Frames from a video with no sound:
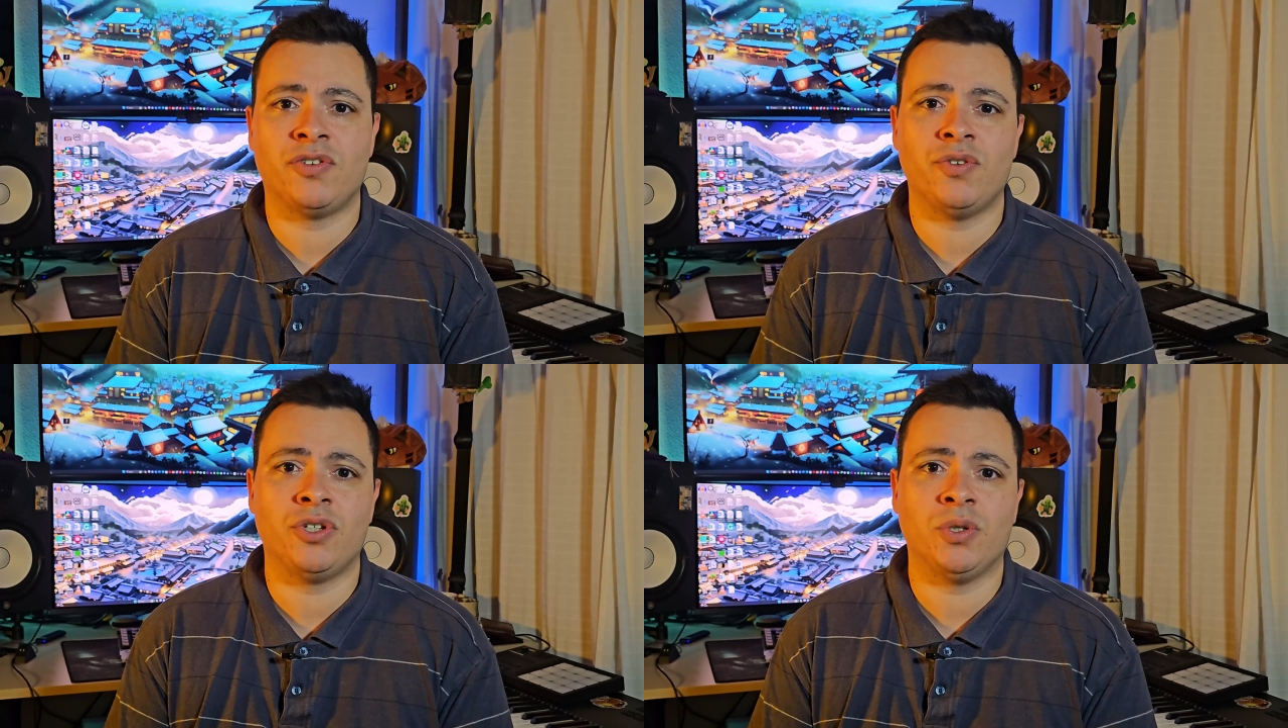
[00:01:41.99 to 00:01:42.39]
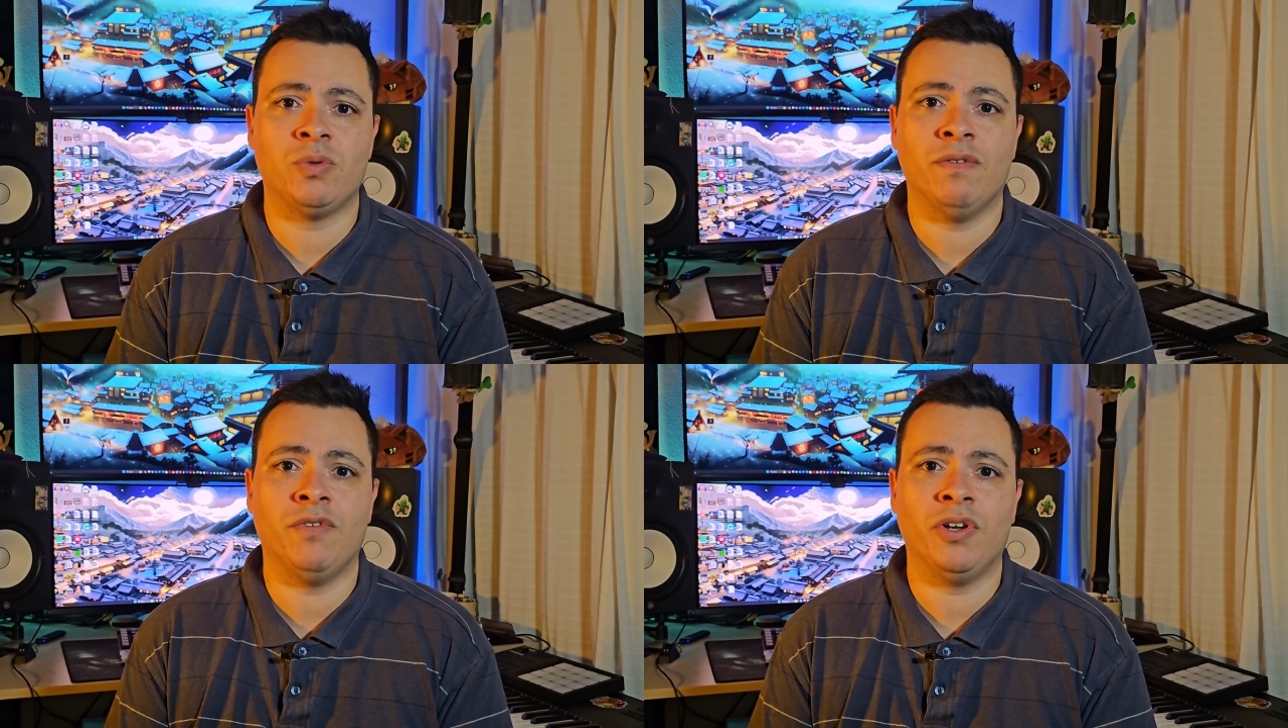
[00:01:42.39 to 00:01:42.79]
crucial
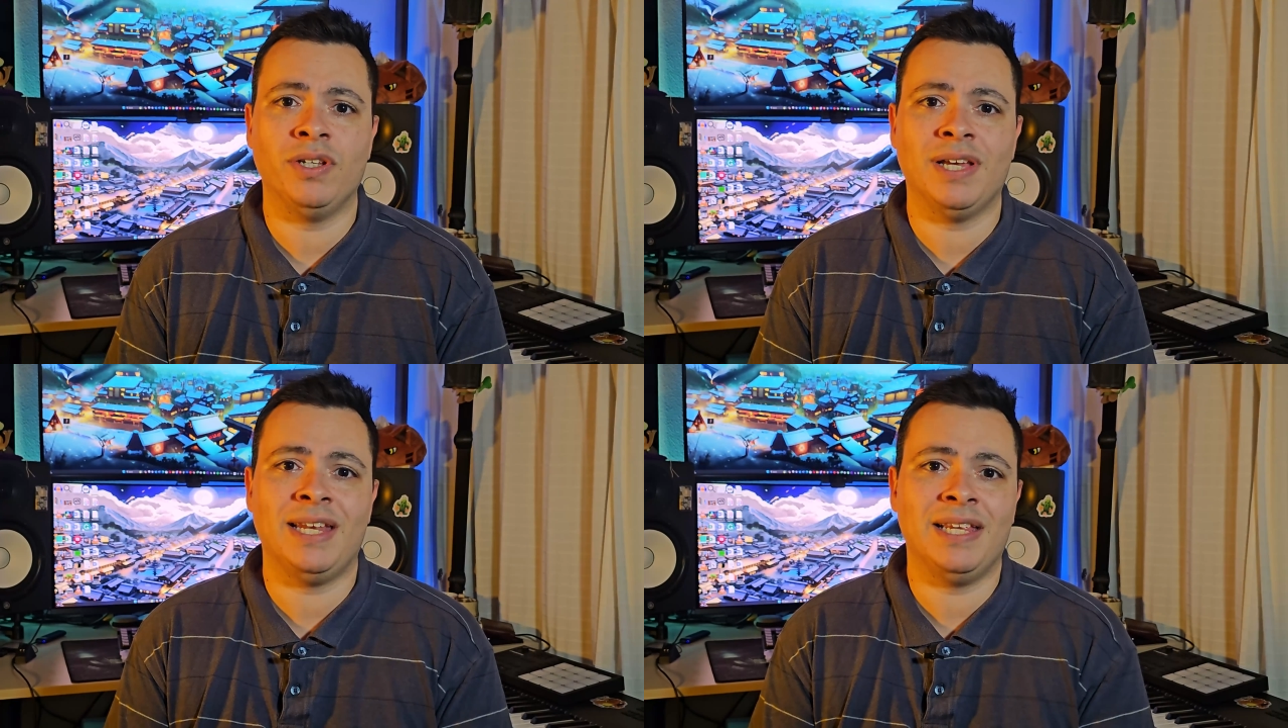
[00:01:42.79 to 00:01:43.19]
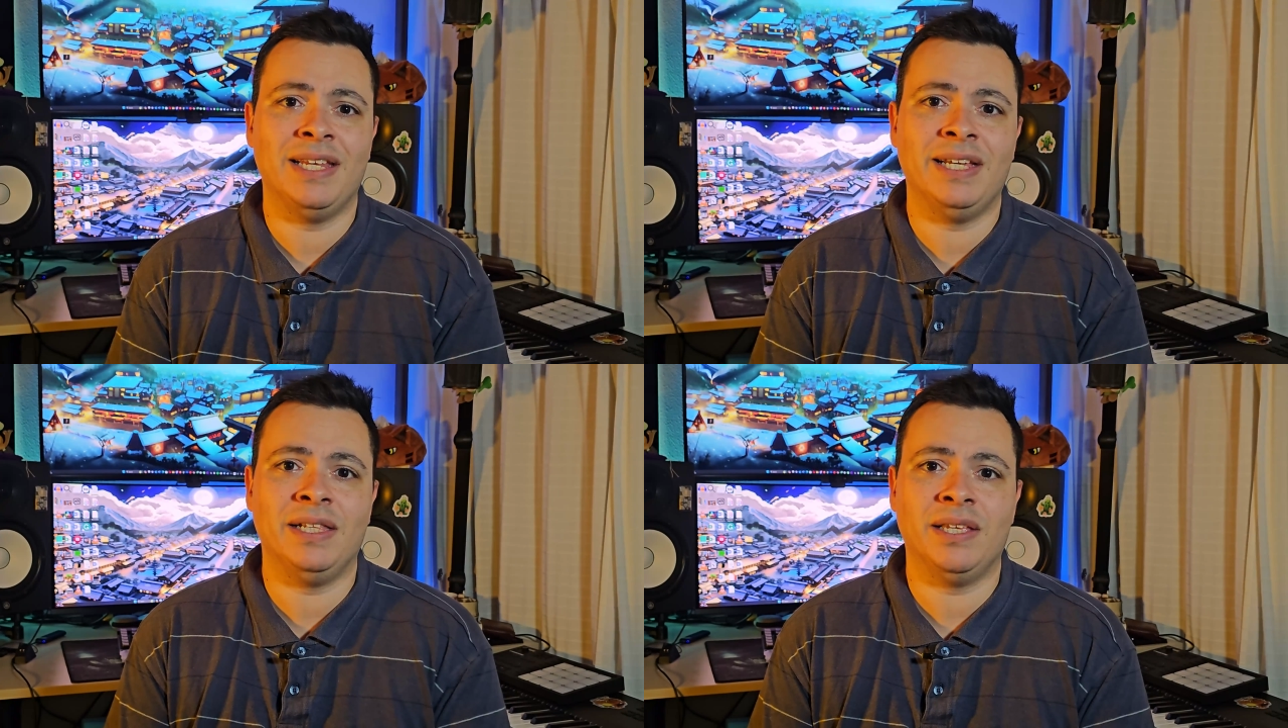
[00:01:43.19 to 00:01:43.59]
to avoid any
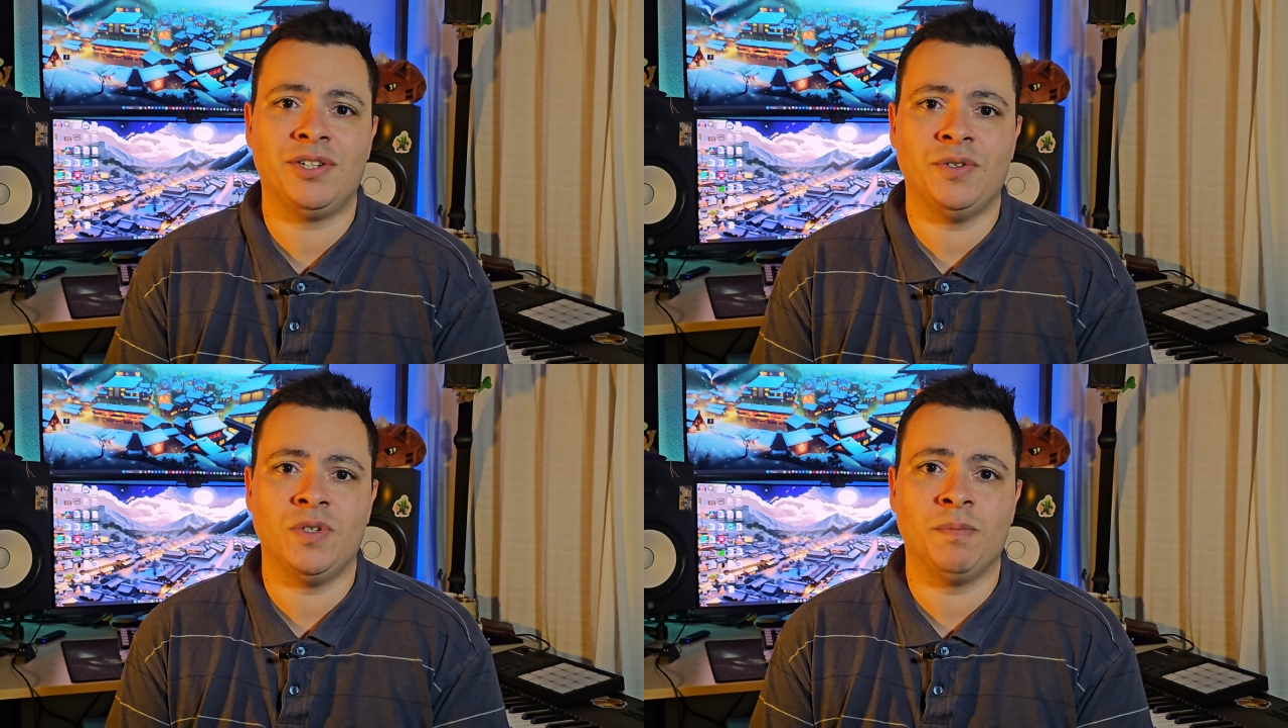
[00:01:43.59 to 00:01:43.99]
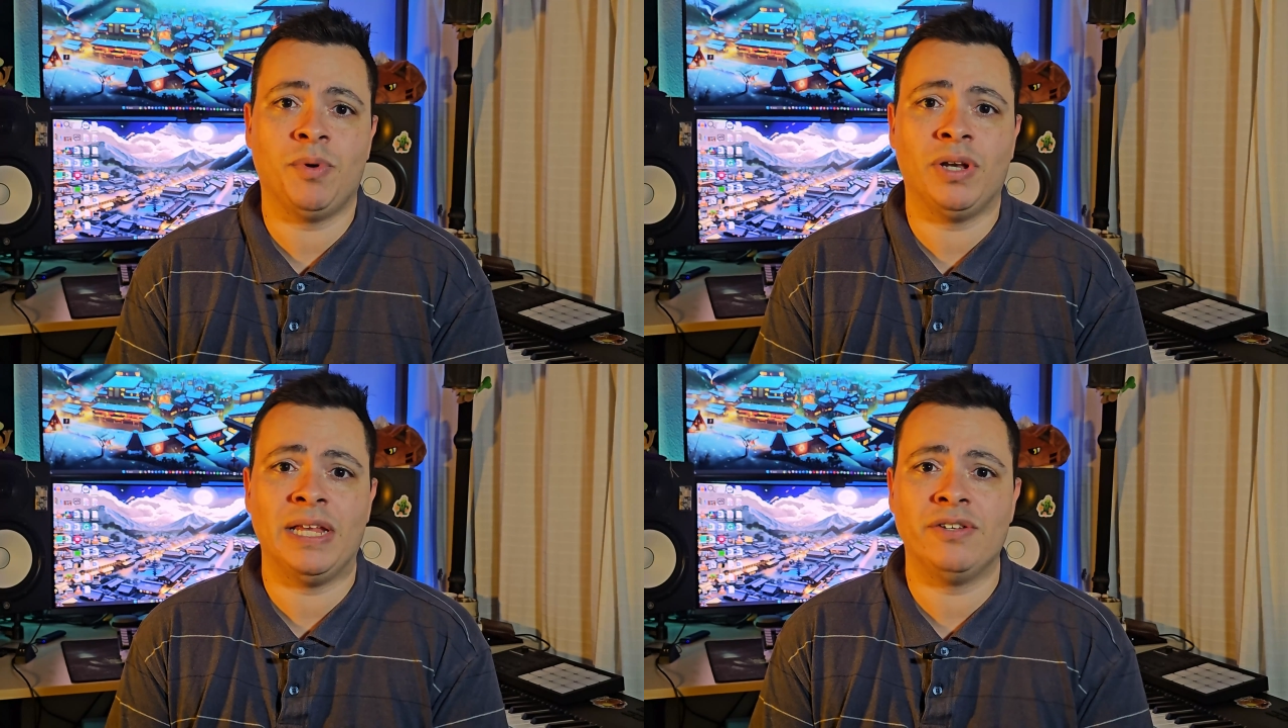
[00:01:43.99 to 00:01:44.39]
legal issues
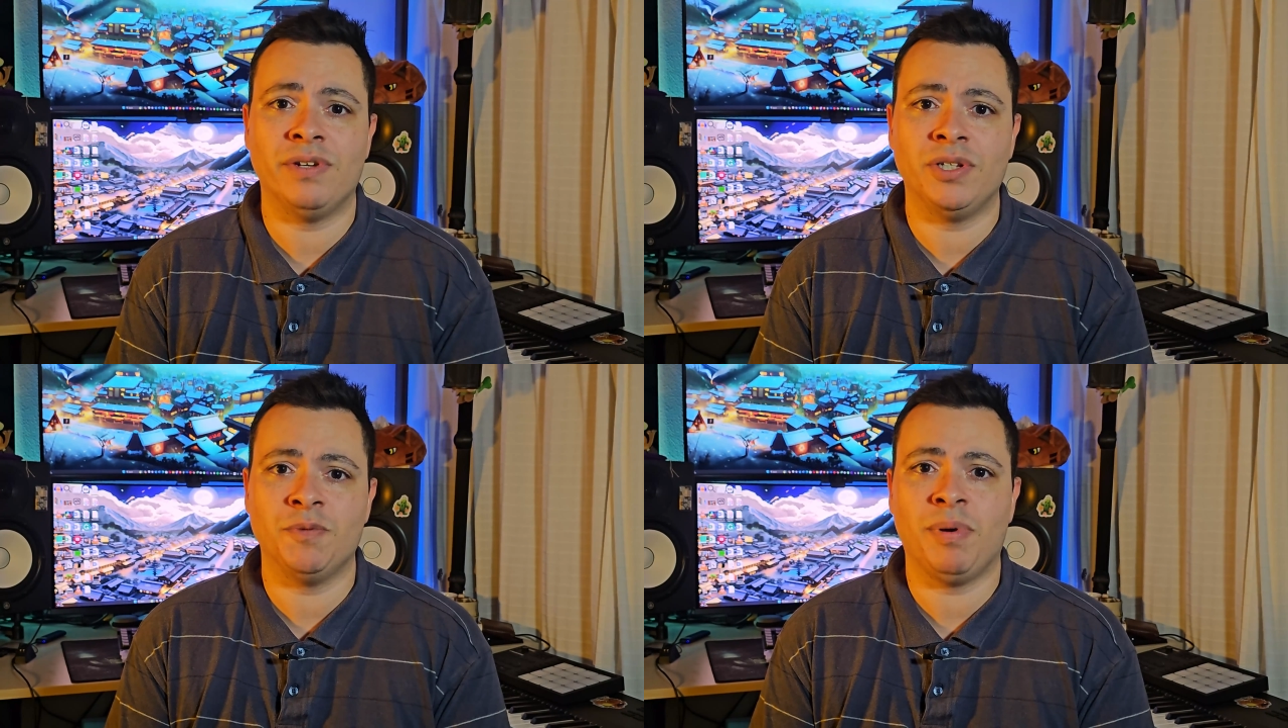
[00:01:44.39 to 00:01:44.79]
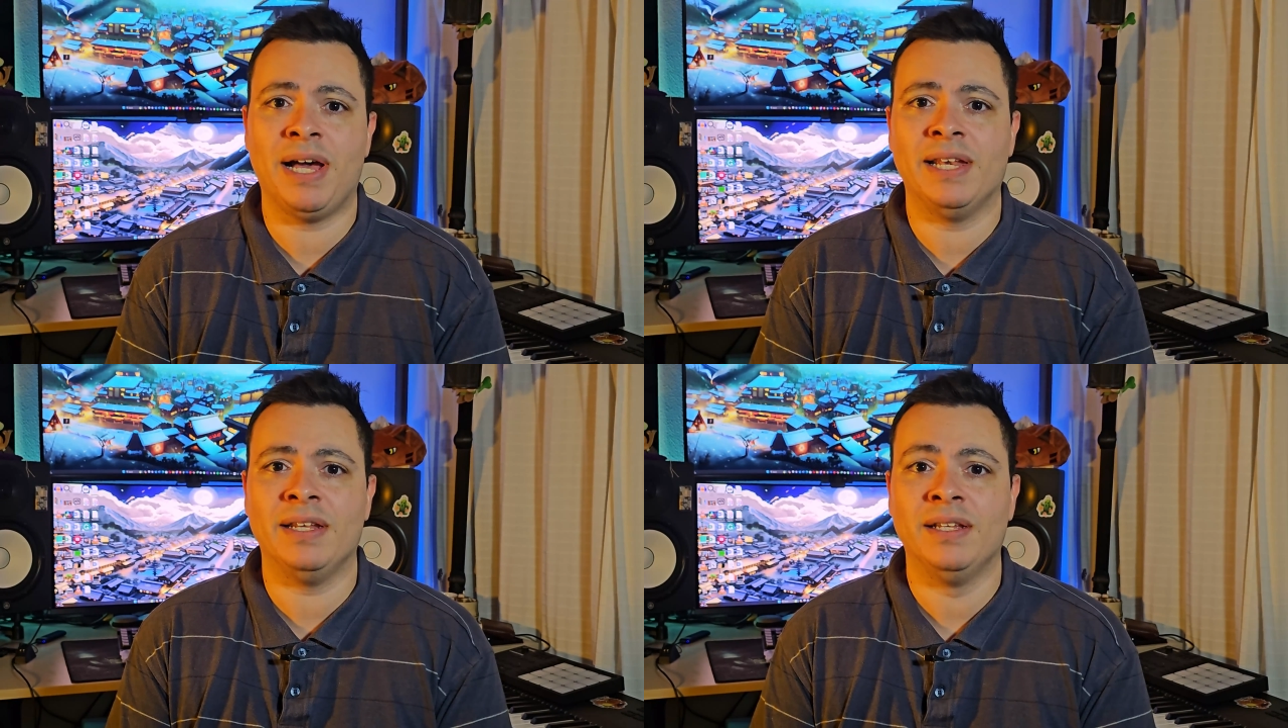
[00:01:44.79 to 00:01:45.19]
upon entering
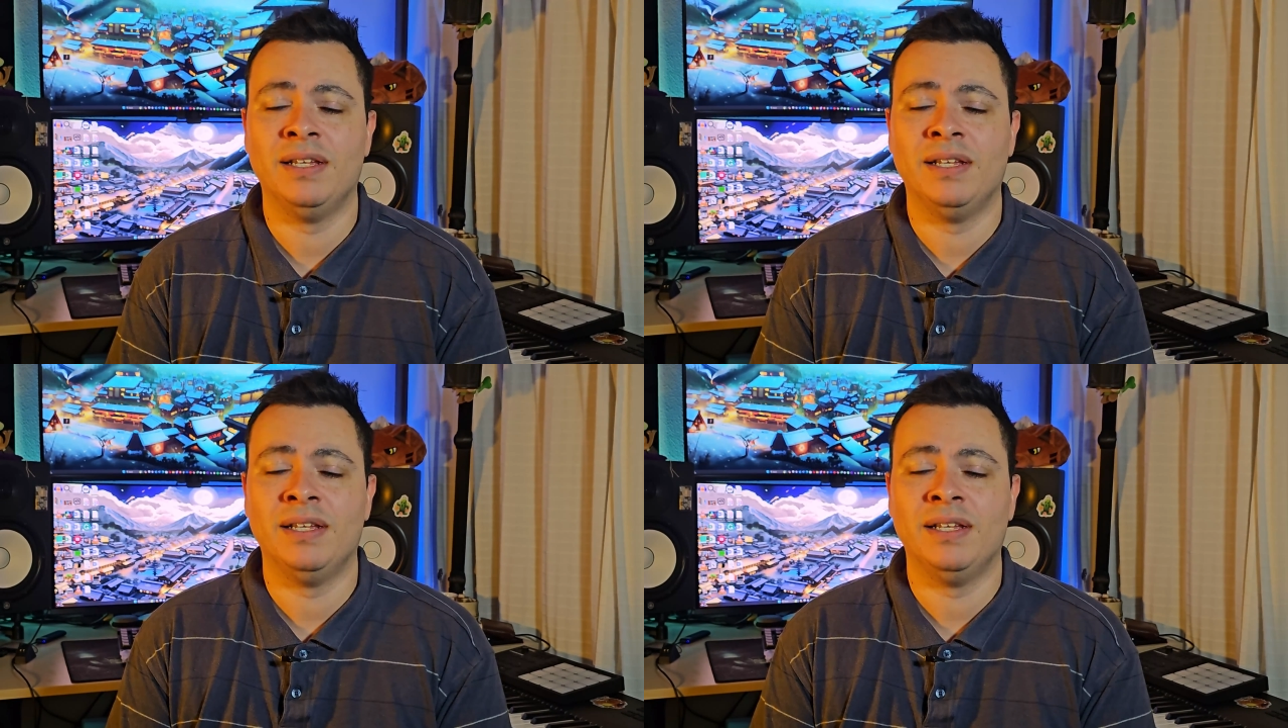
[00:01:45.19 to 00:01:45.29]
Japan.